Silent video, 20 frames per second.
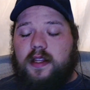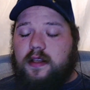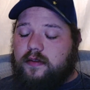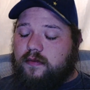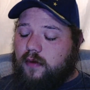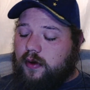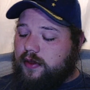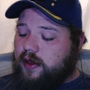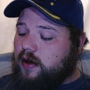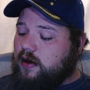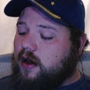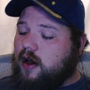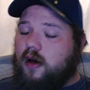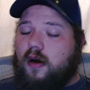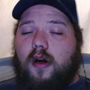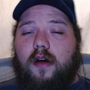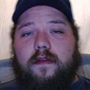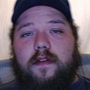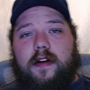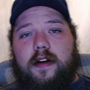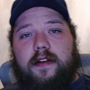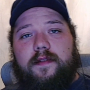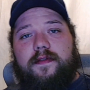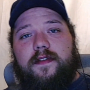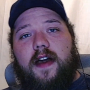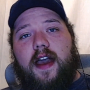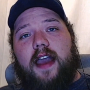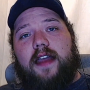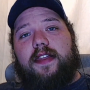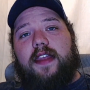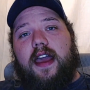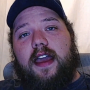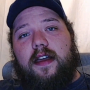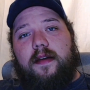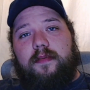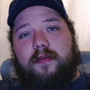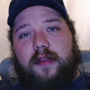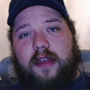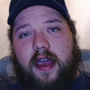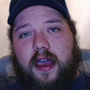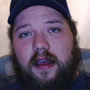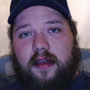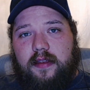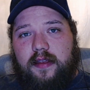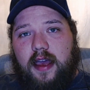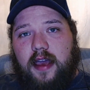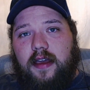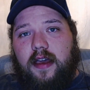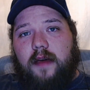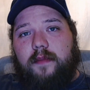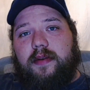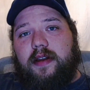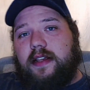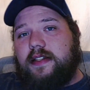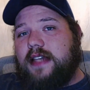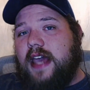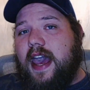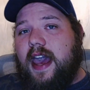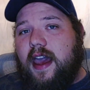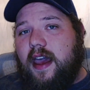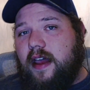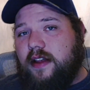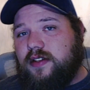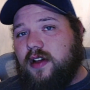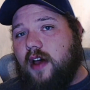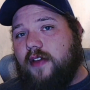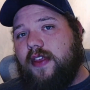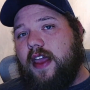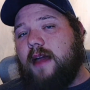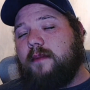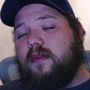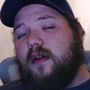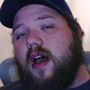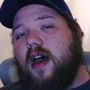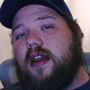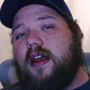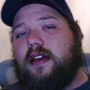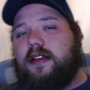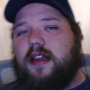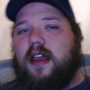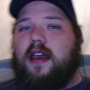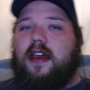Well, they'll go over and find that company's ads on that product,